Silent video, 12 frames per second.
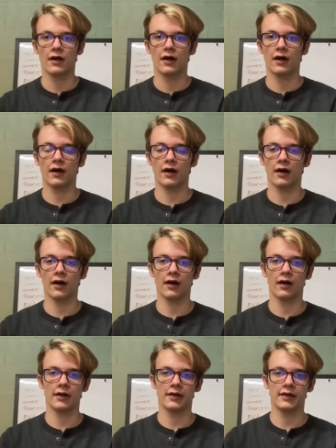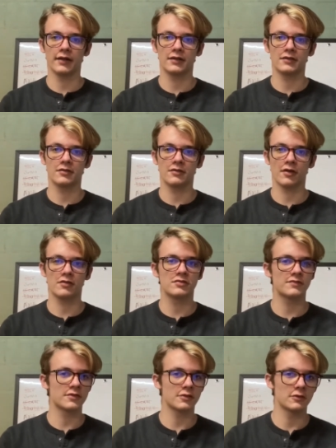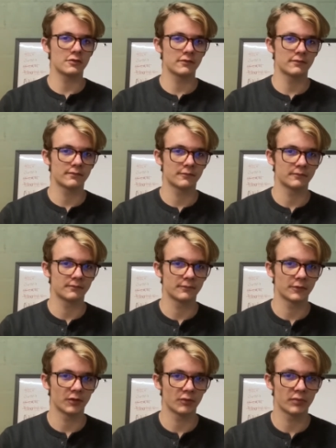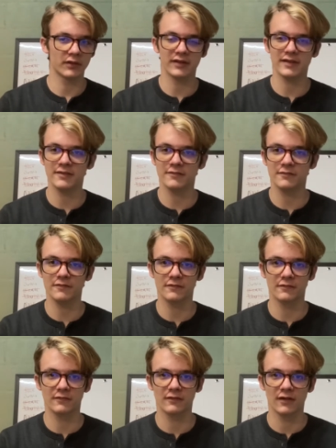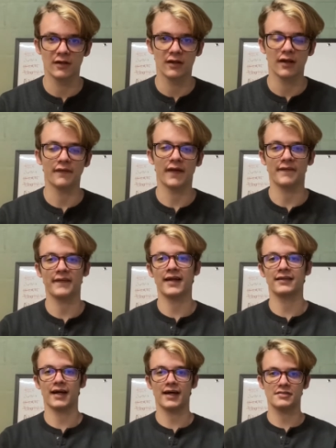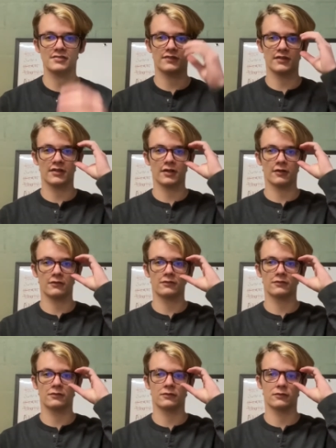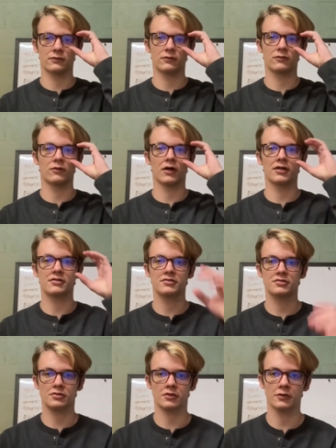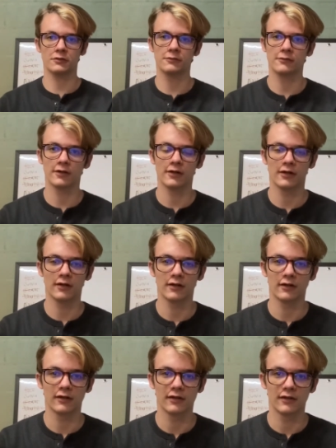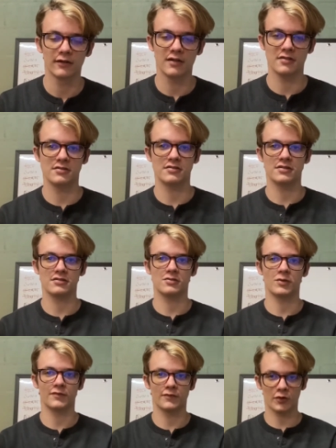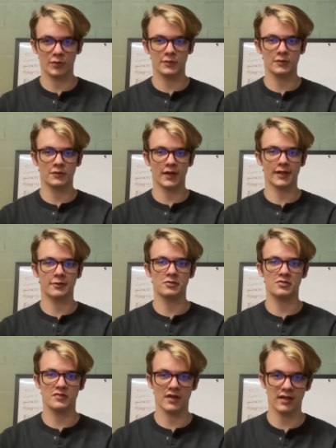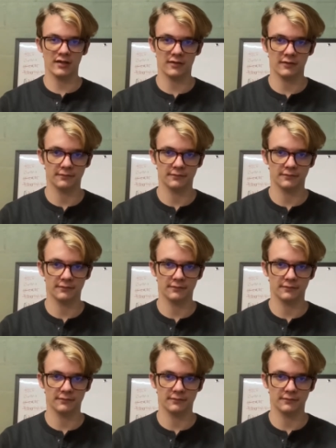Uh, to those of you who believe that that last video was true. This is just to inform you that it was fake.